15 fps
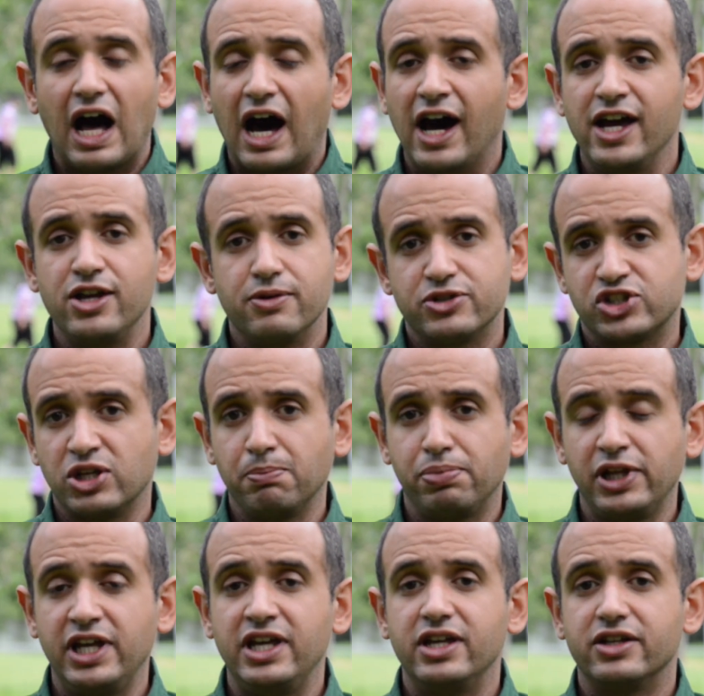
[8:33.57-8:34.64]
I
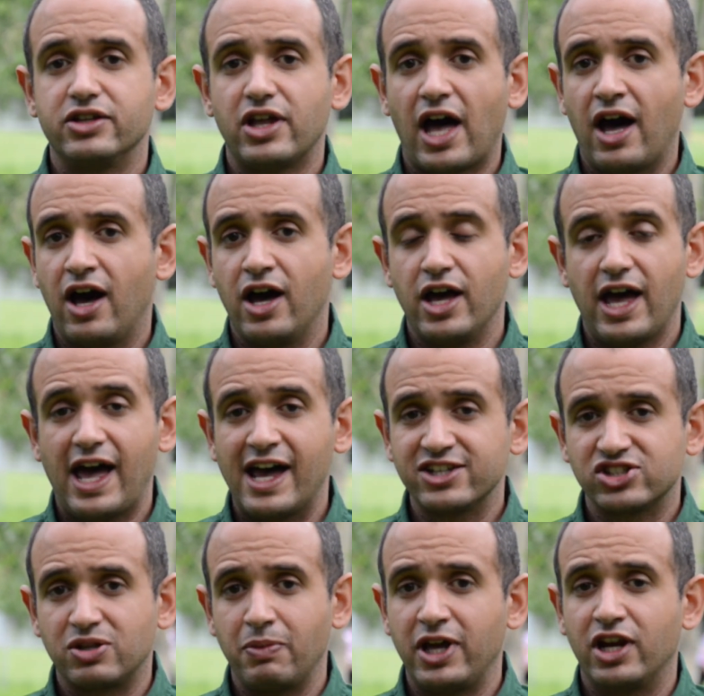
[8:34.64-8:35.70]
simply
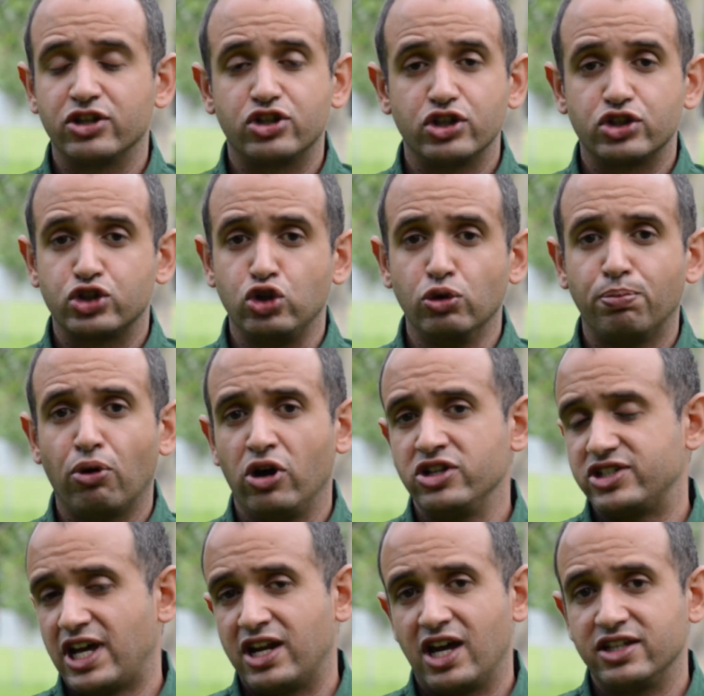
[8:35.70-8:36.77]
estimated 2 points
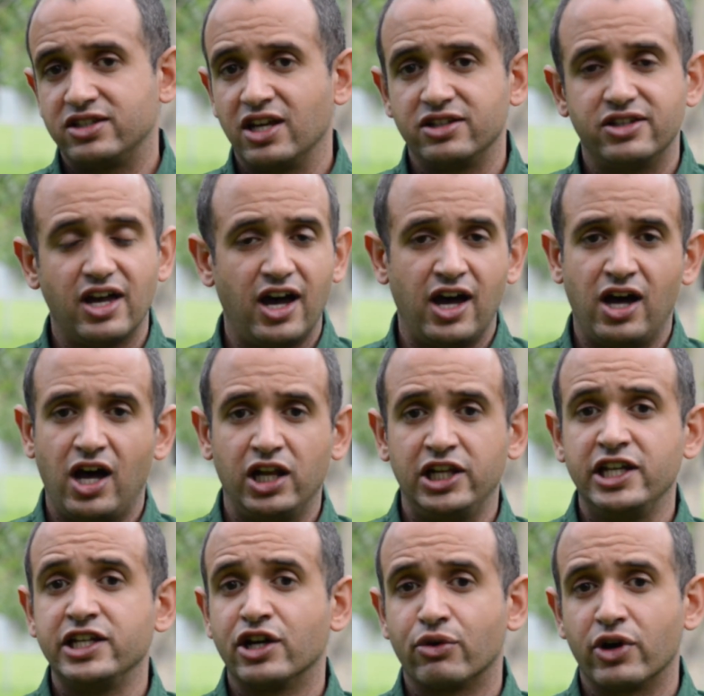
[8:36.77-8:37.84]
and I did a
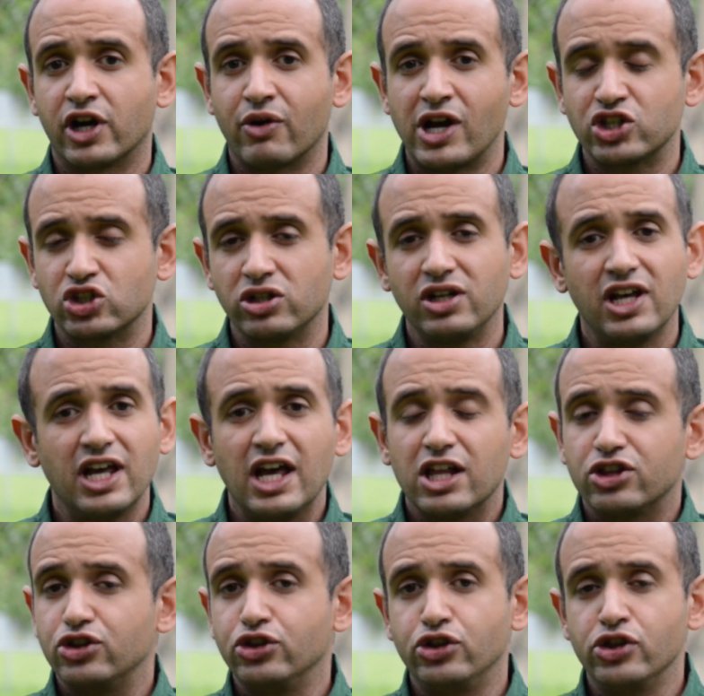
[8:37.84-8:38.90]
linear regression.
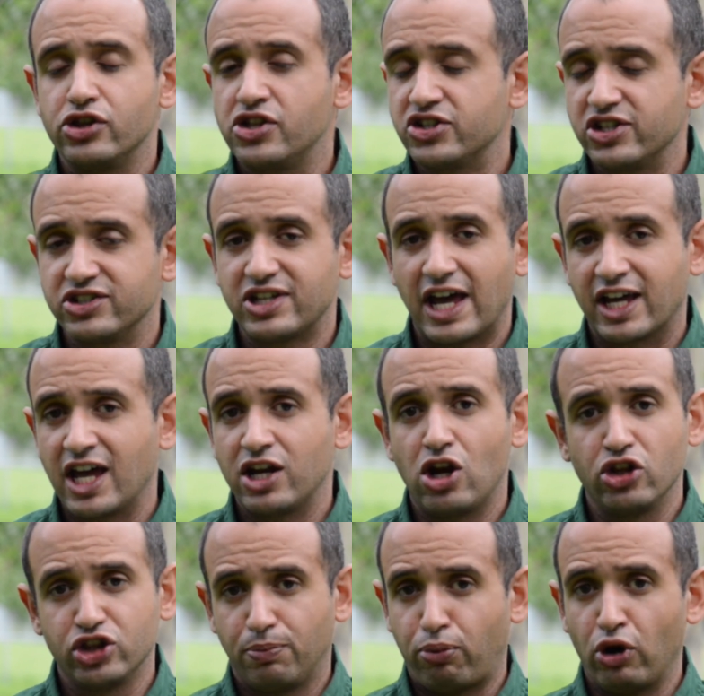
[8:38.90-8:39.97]
This is again
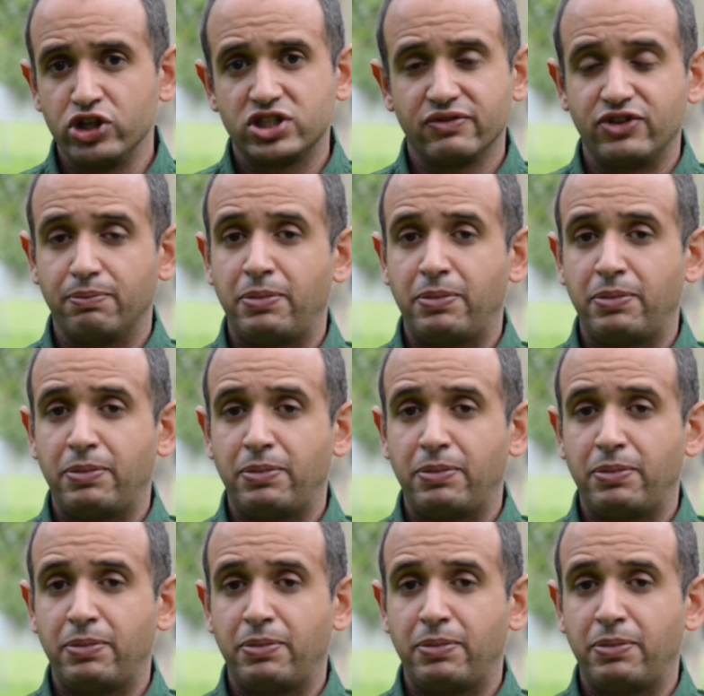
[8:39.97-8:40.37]
not the point of the